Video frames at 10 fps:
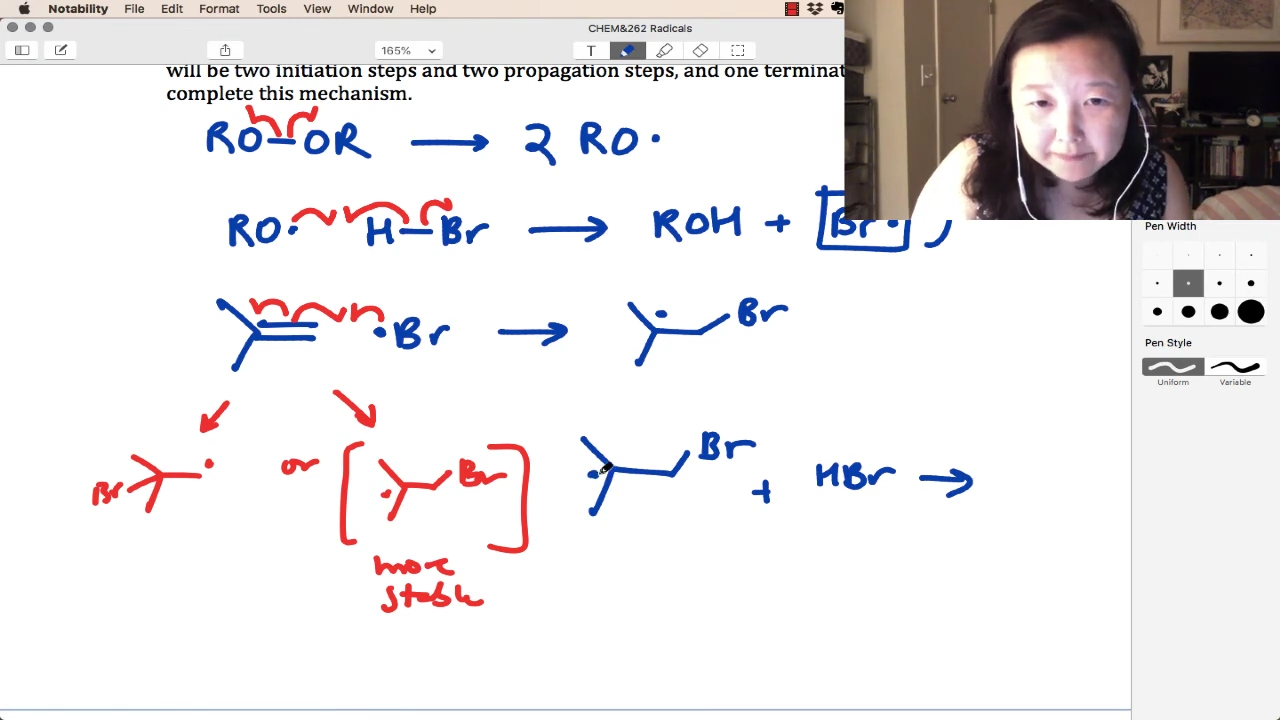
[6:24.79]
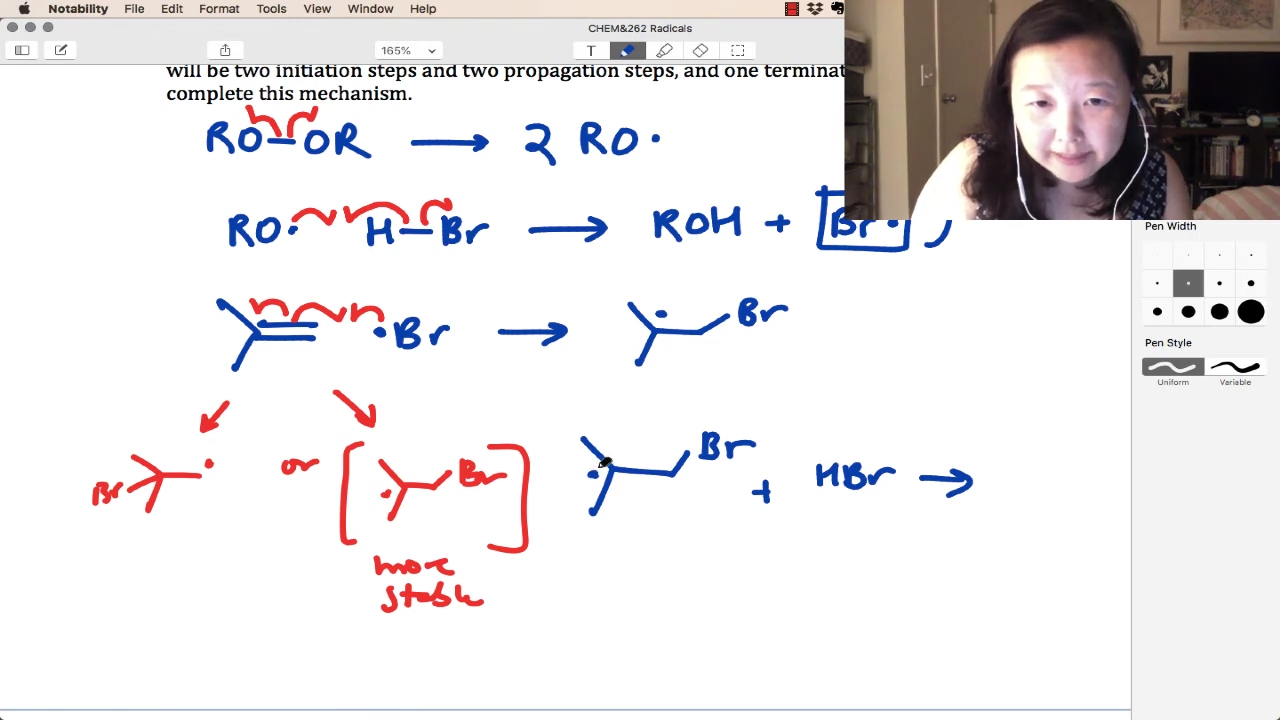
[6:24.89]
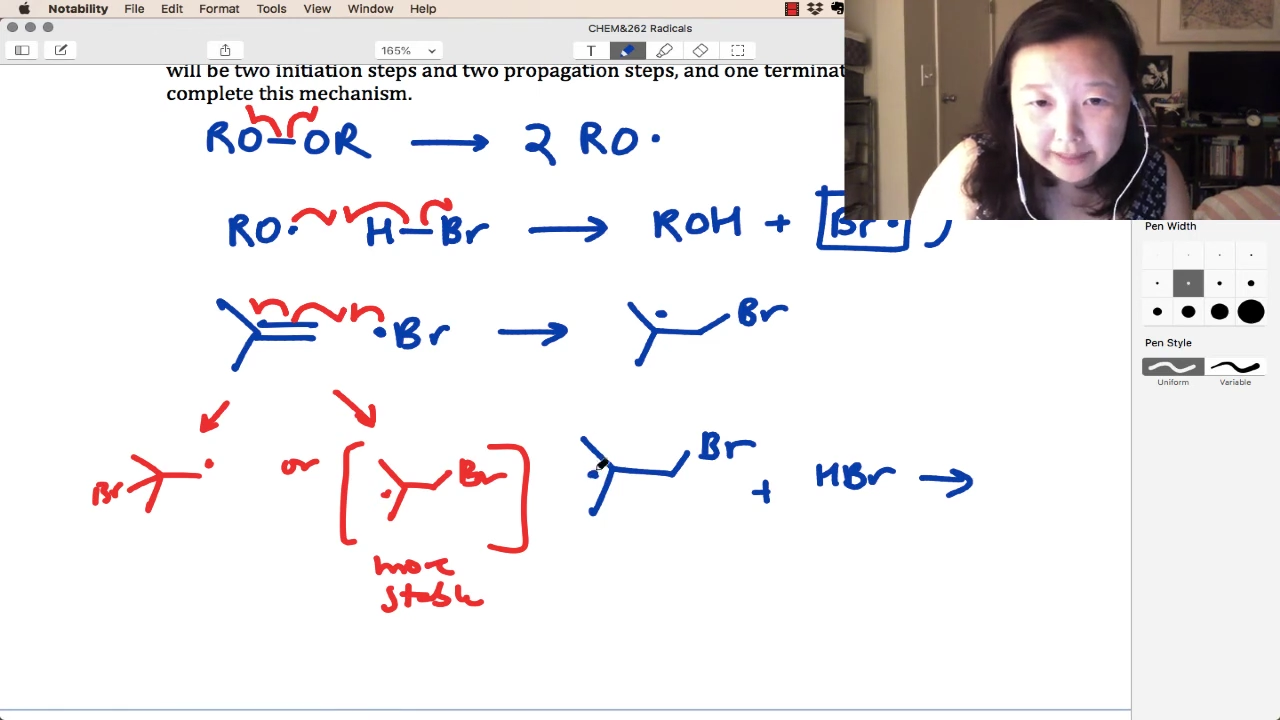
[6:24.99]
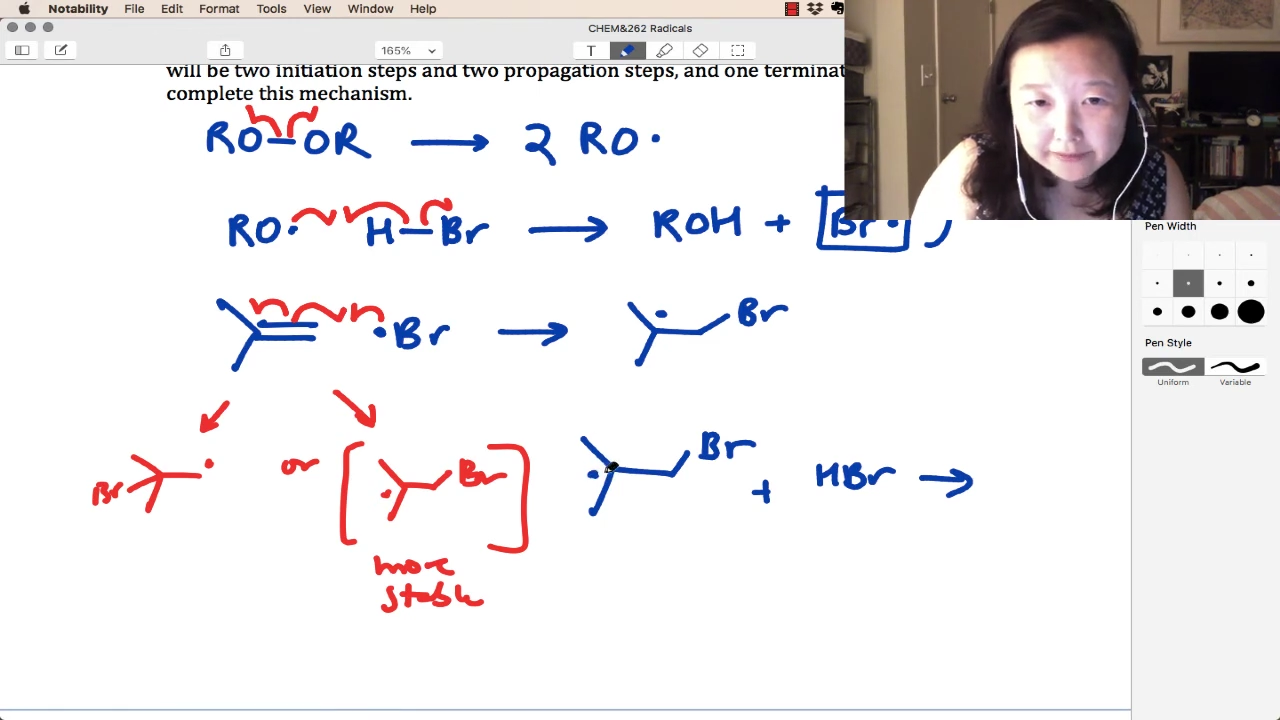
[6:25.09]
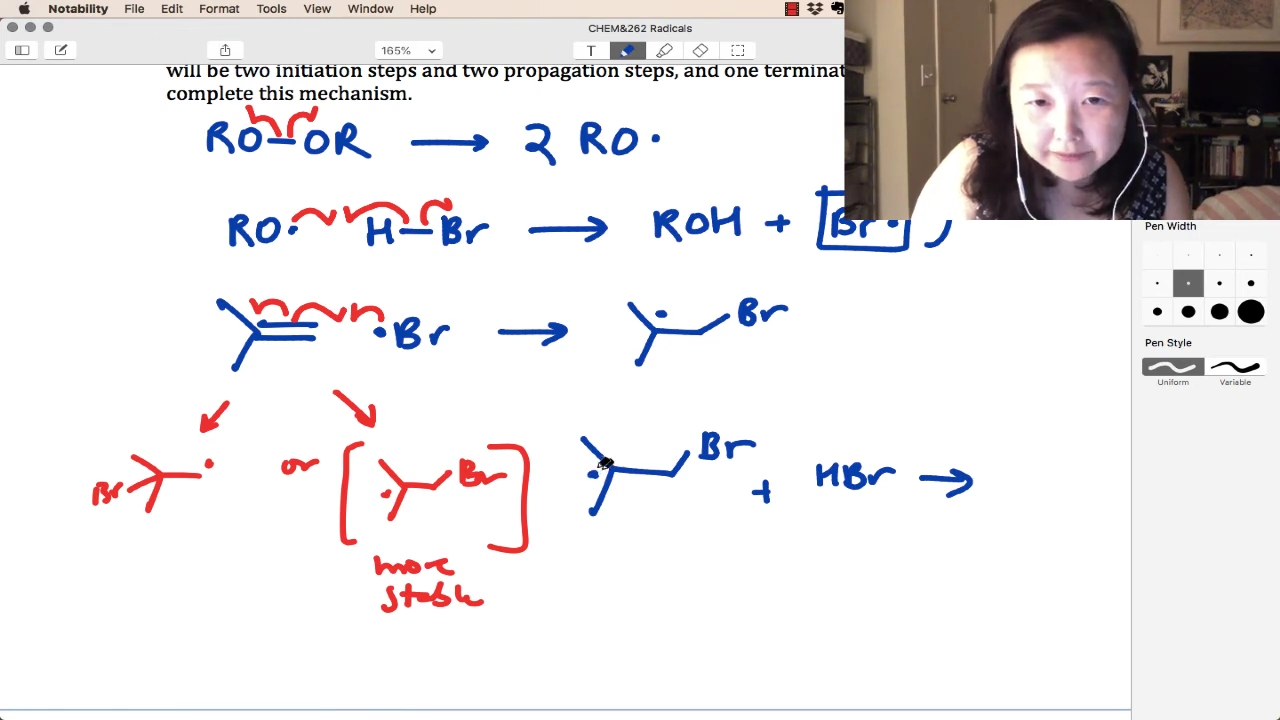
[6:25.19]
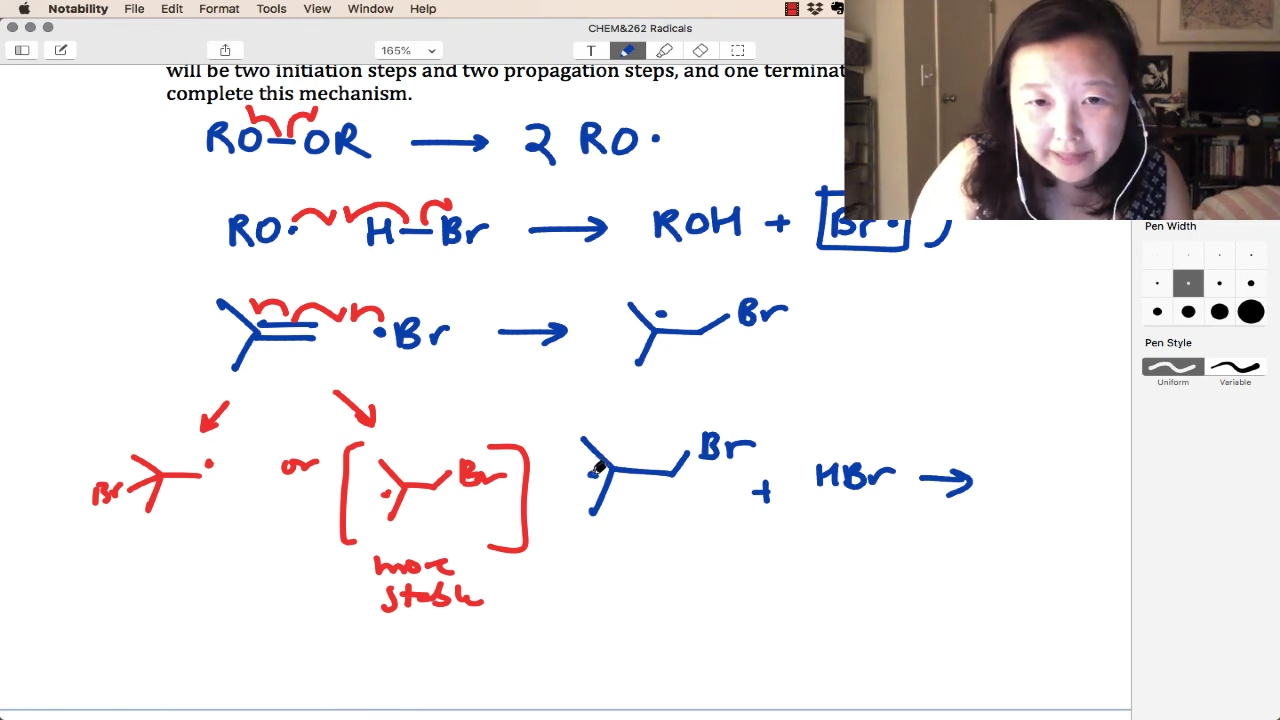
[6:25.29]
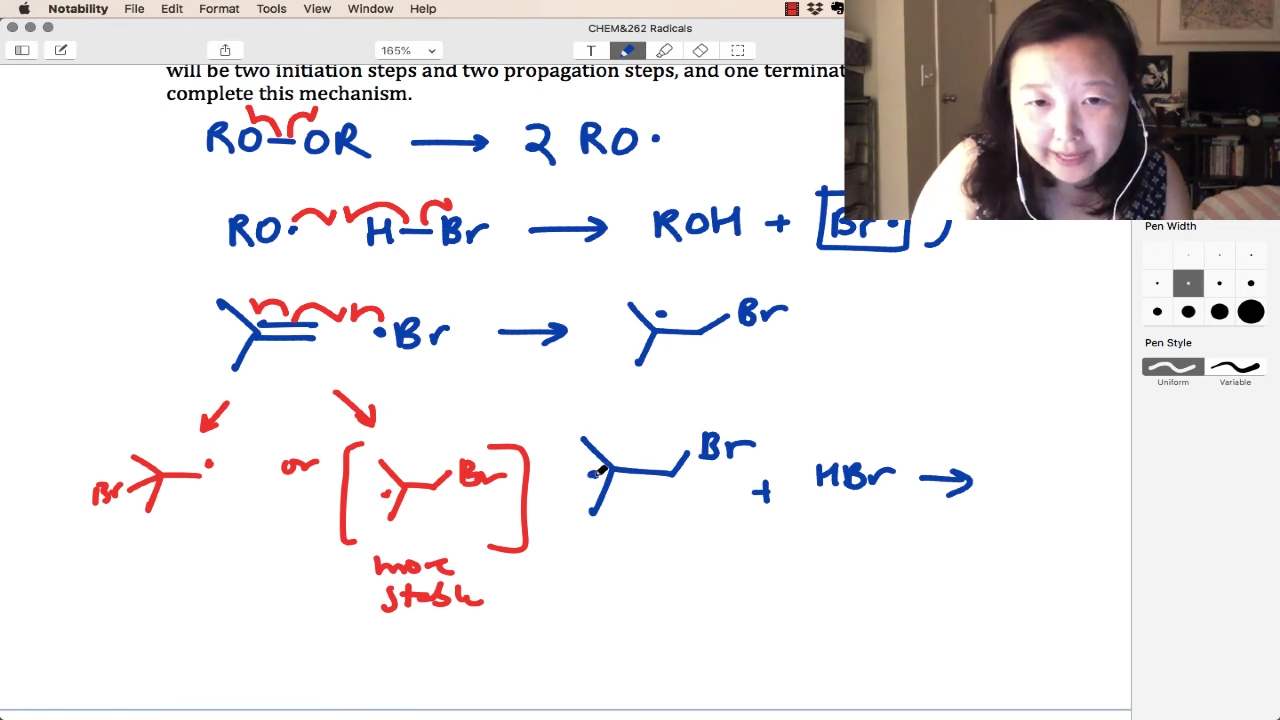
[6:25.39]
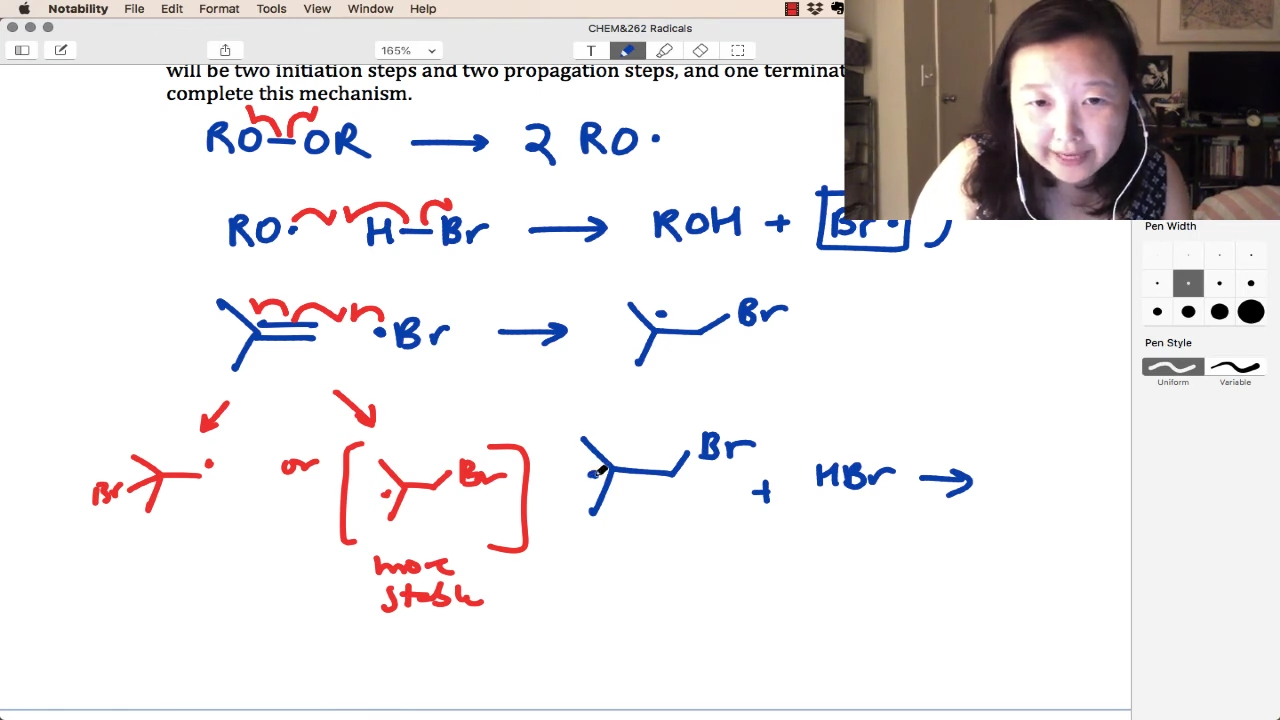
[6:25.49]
either the